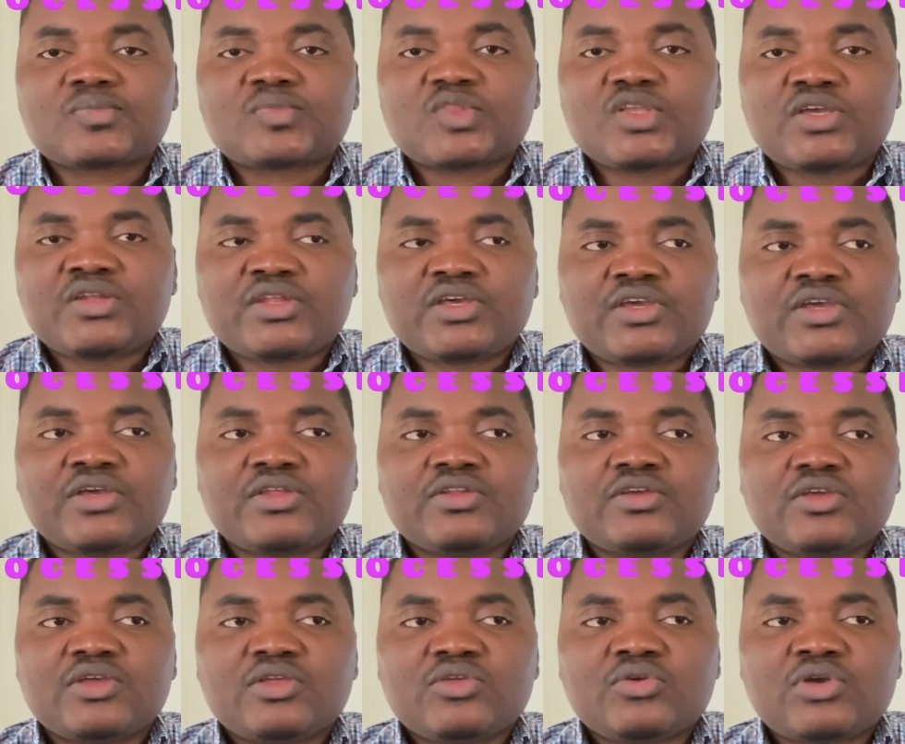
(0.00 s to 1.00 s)
and then
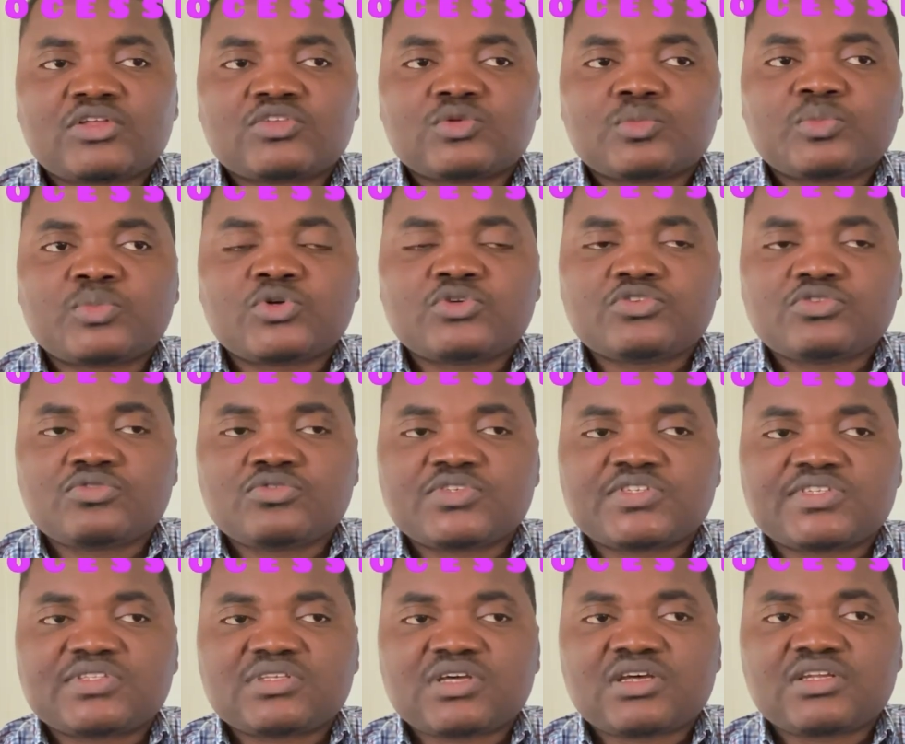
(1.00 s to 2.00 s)
you are supposed to
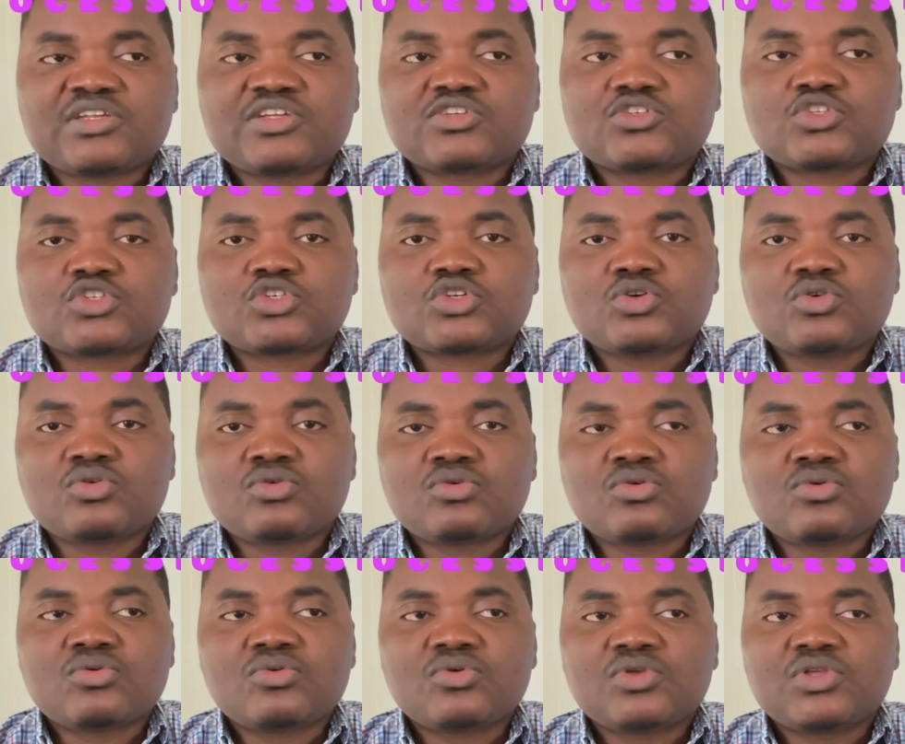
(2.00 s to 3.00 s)
start the
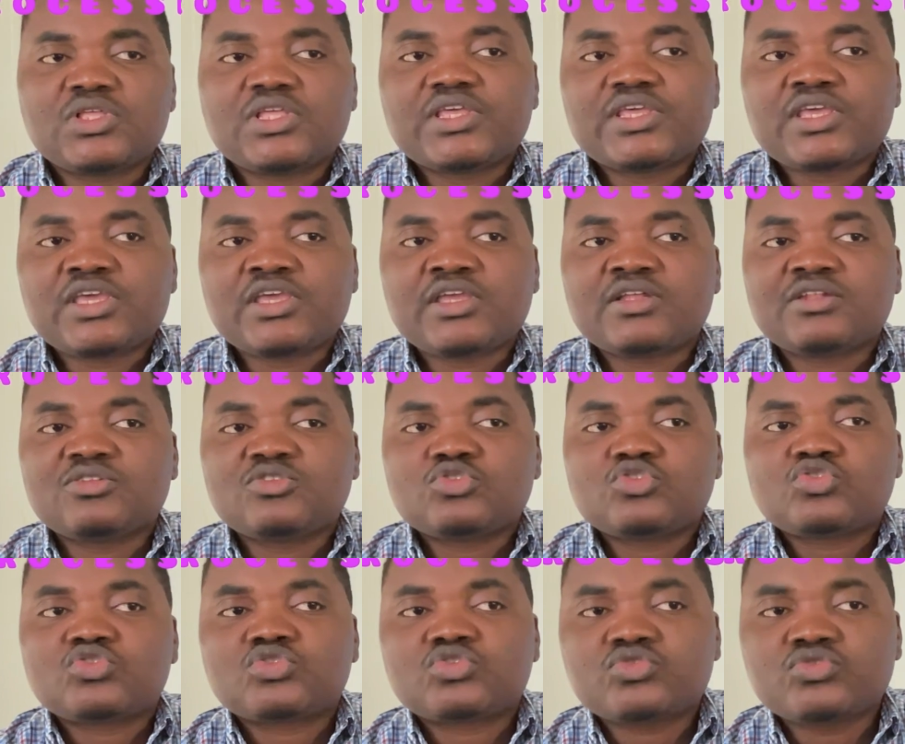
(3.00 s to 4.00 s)
school in
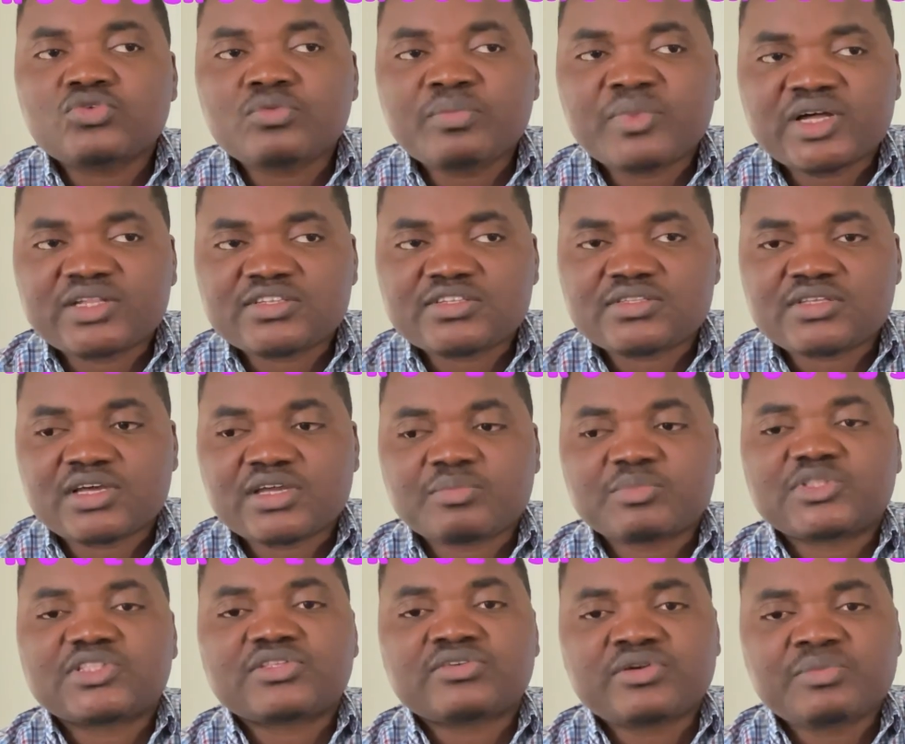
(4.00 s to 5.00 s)
2 months time,
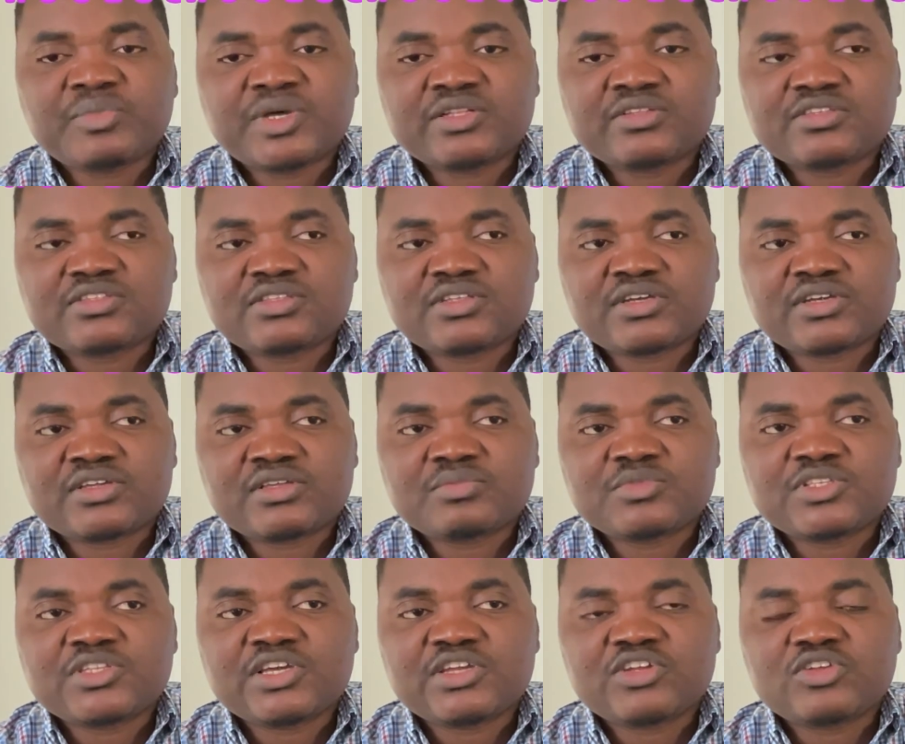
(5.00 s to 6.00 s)
3 months time,
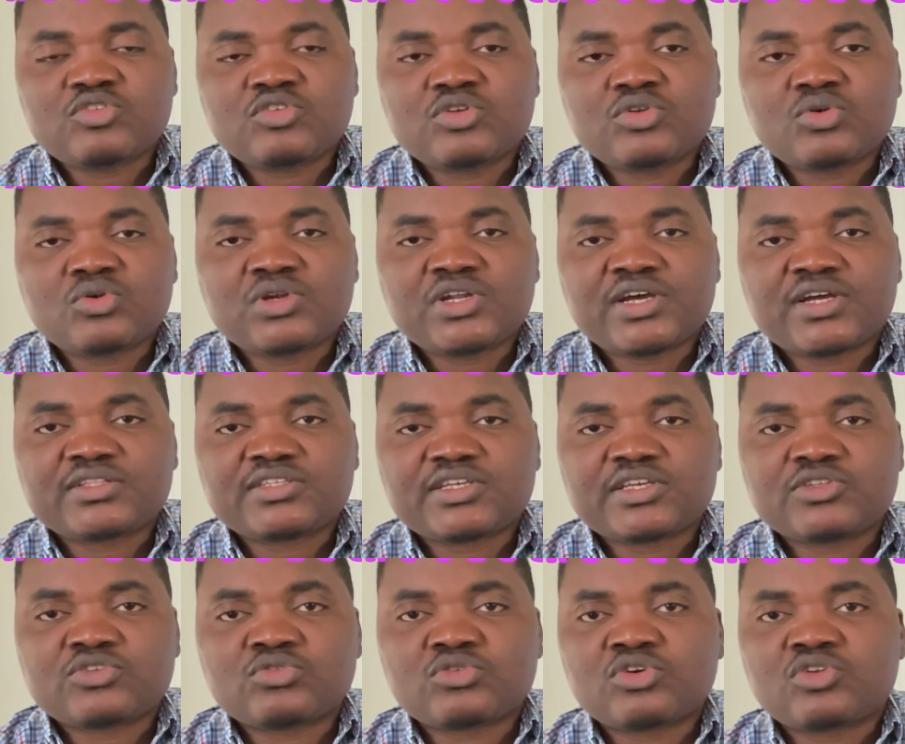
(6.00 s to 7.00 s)
then you know that
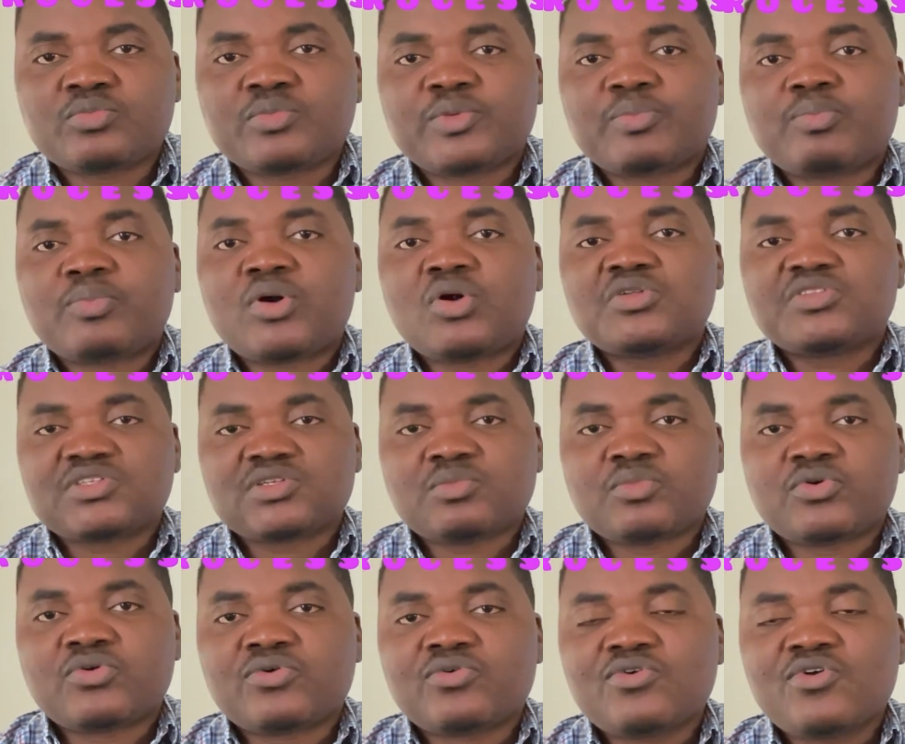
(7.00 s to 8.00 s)
it will not be
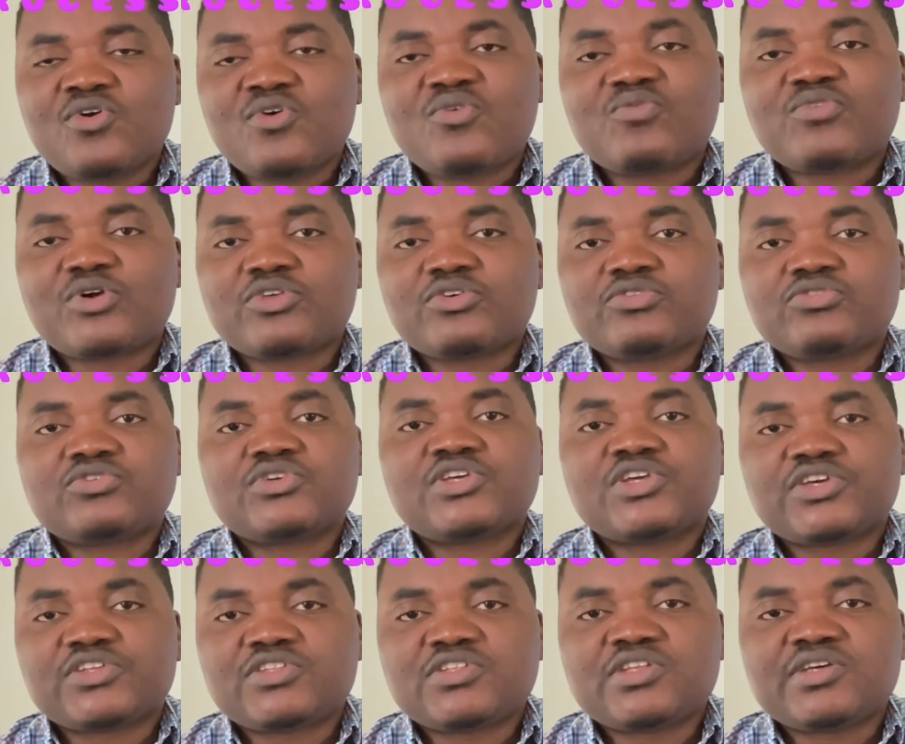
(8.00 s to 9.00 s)
possible for you to
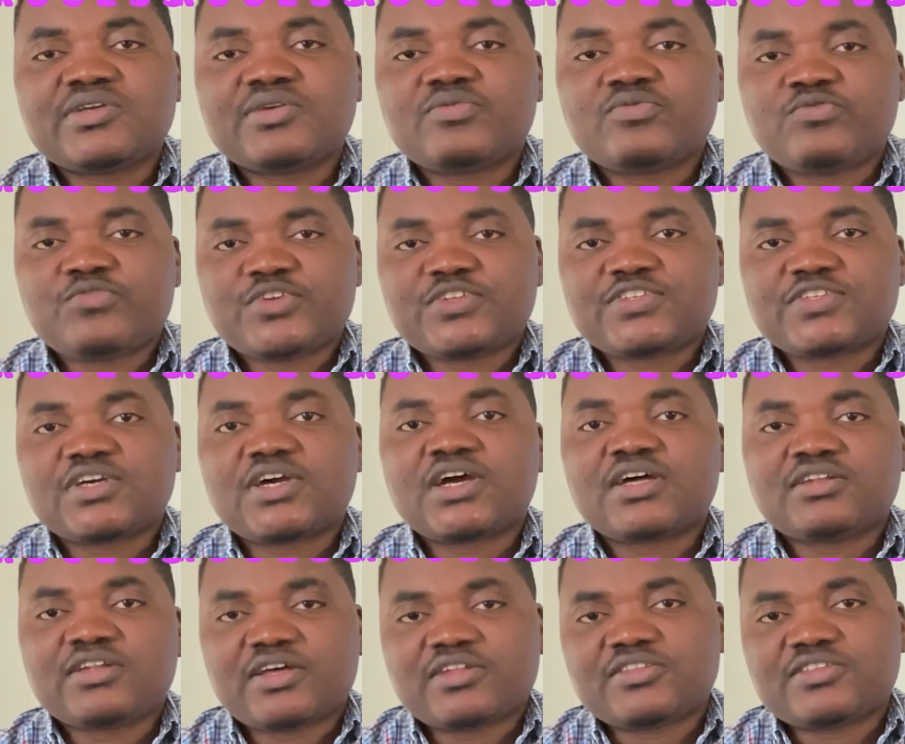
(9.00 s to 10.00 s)
get the visa at
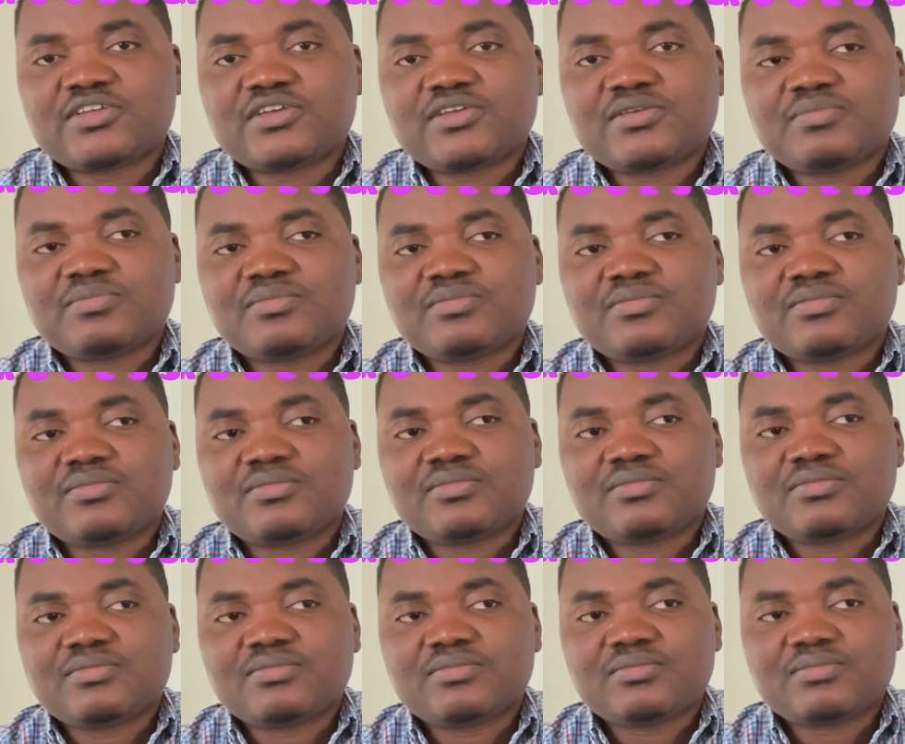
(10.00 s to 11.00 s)
that time.
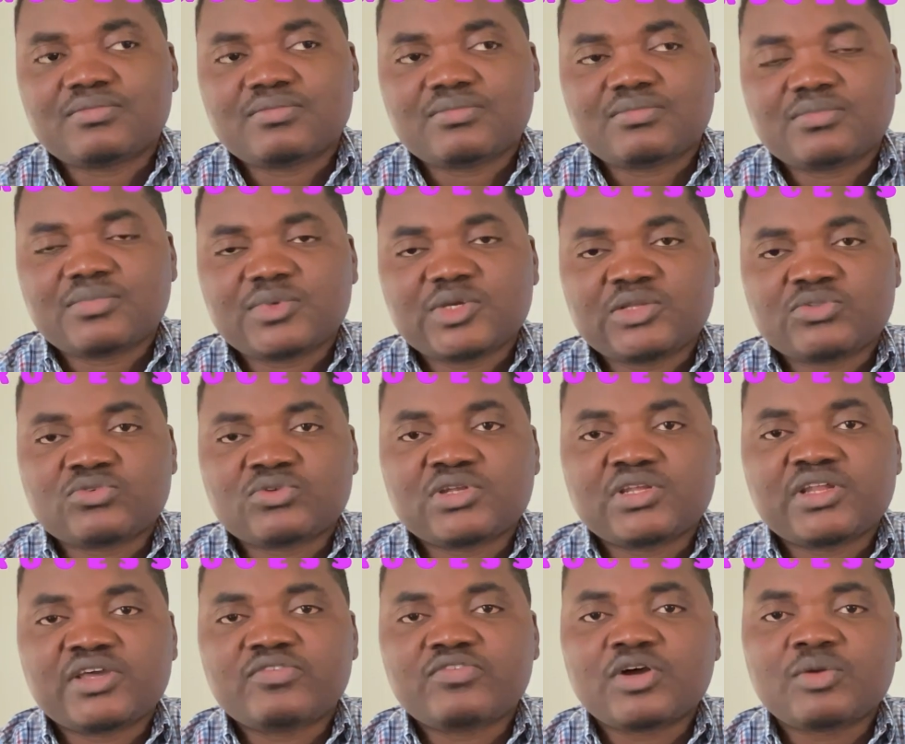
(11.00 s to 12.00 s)
It will
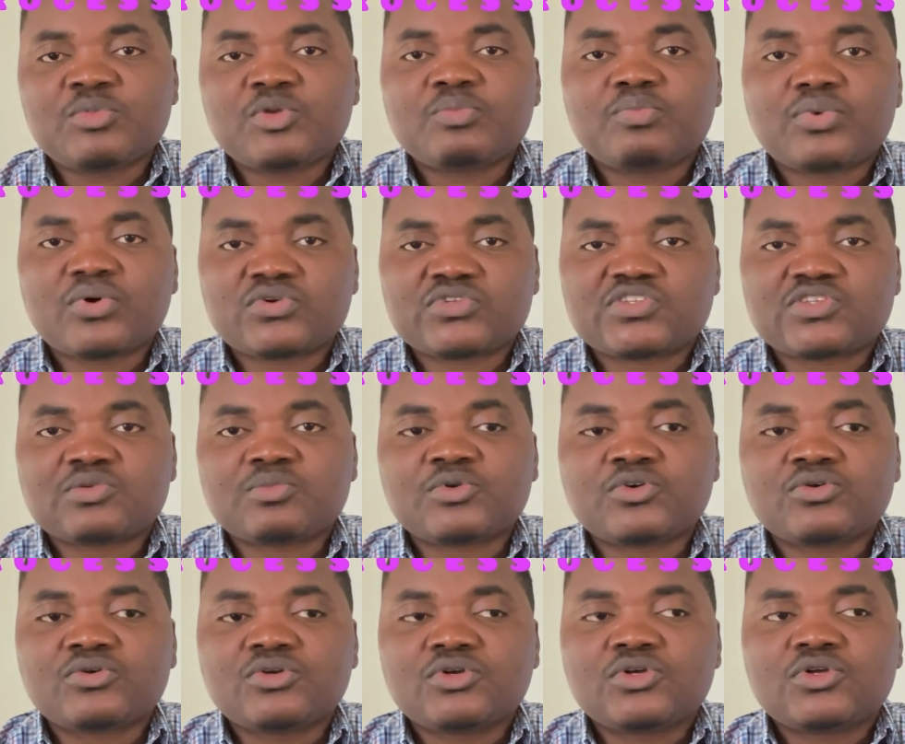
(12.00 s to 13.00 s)
never be possible